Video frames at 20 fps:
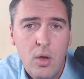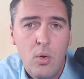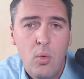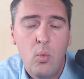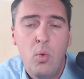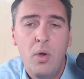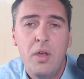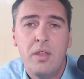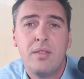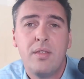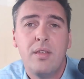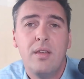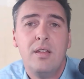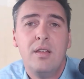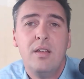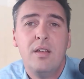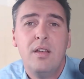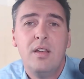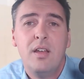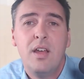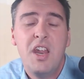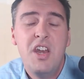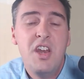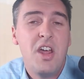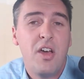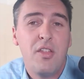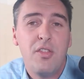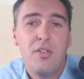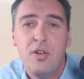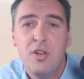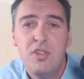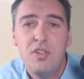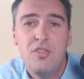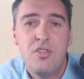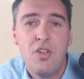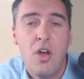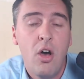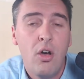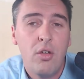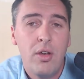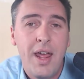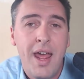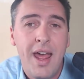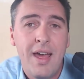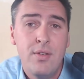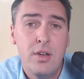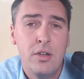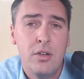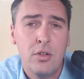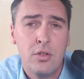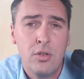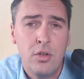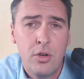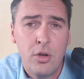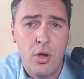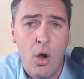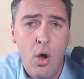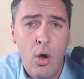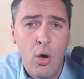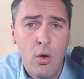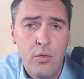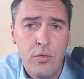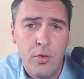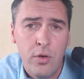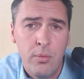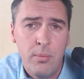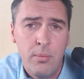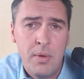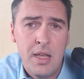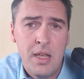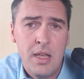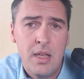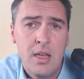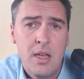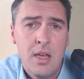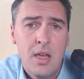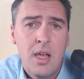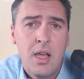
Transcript: with another adult having to look over me